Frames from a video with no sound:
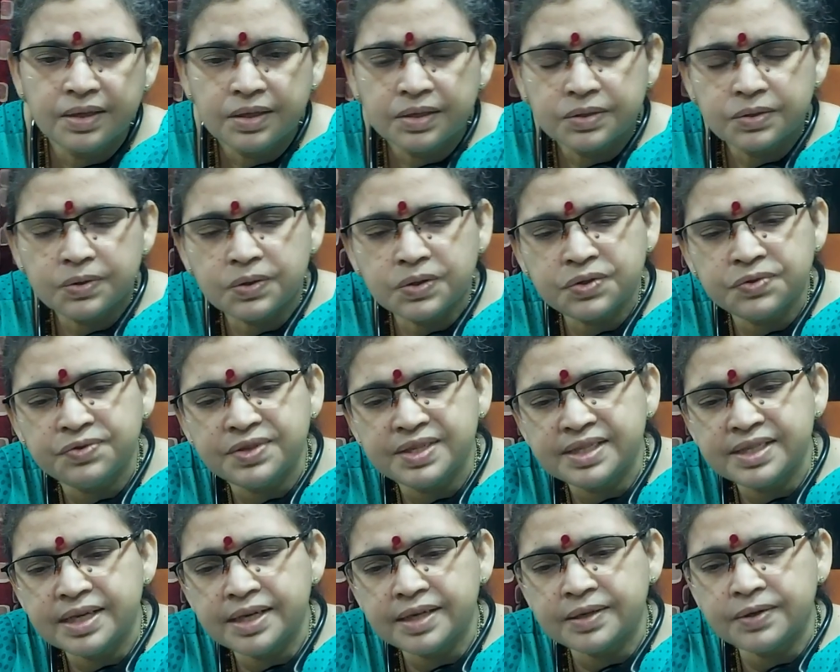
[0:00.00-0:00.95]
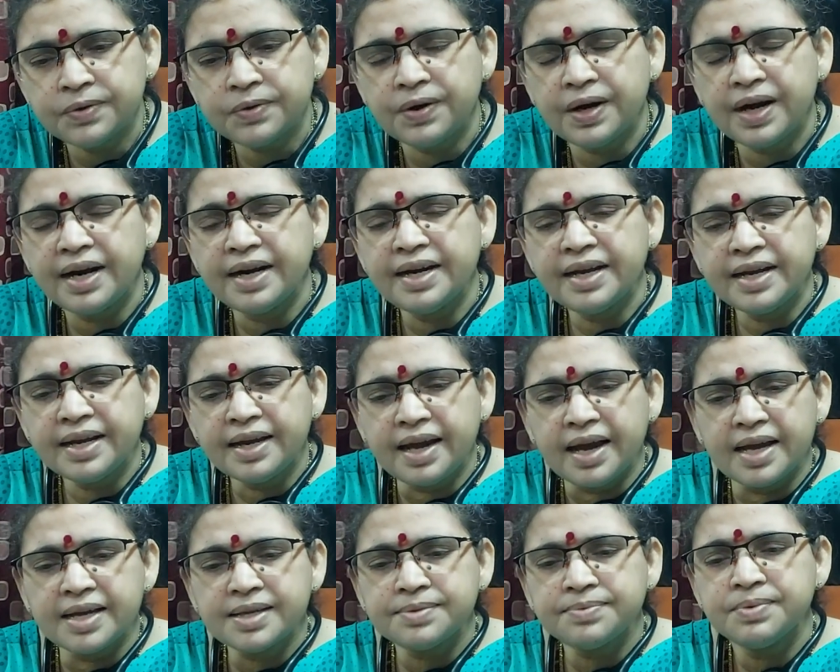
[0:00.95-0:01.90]
So switching to
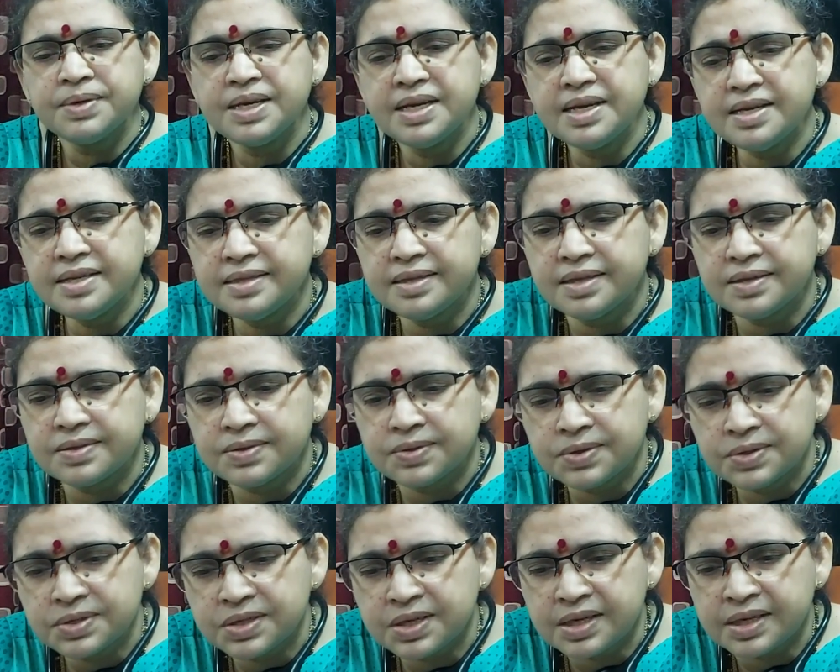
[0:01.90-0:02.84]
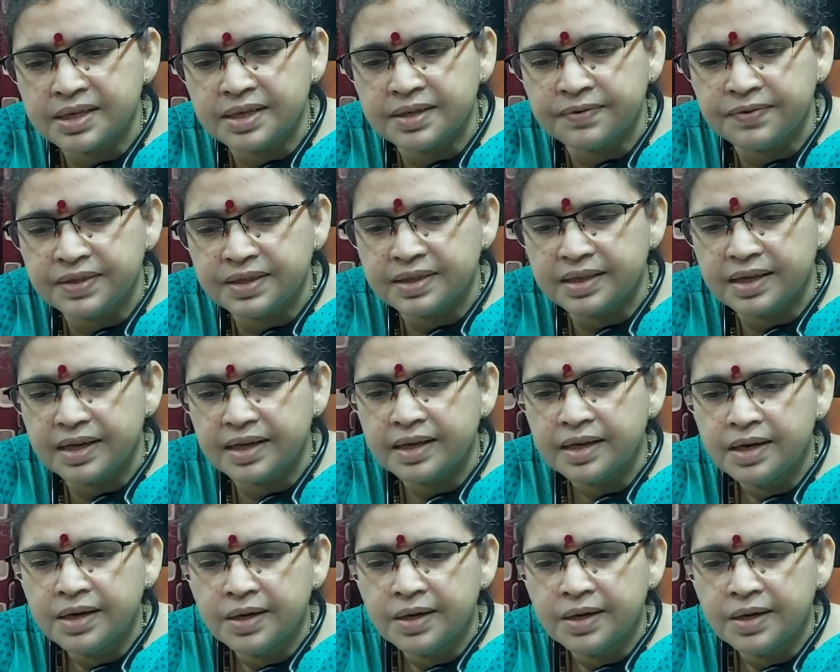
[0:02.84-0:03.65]
Idagasp is associated with a